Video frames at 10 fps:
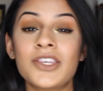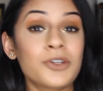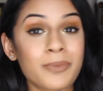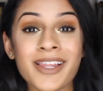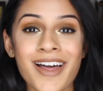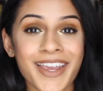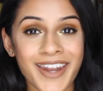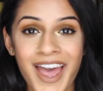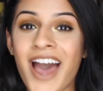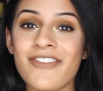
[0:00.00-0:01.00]
you'd be lucky
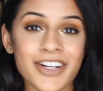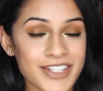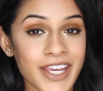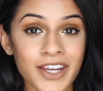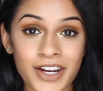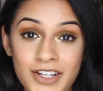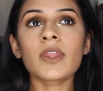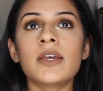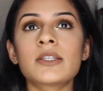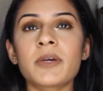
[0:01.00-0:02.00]
to have her take her.
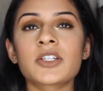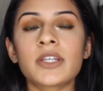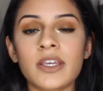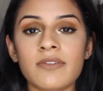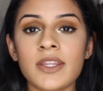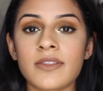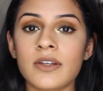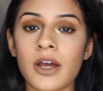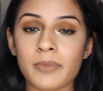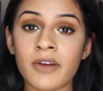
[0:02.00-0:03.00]
Especially given that
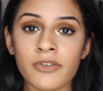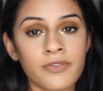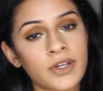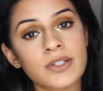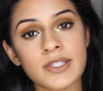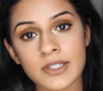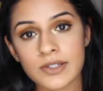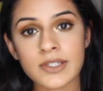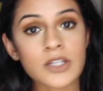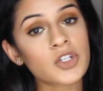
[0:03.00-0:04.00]
the nonprofit field is
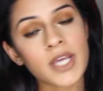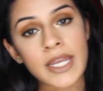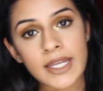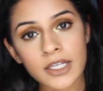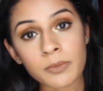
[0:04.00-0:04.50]
still such a tight-knit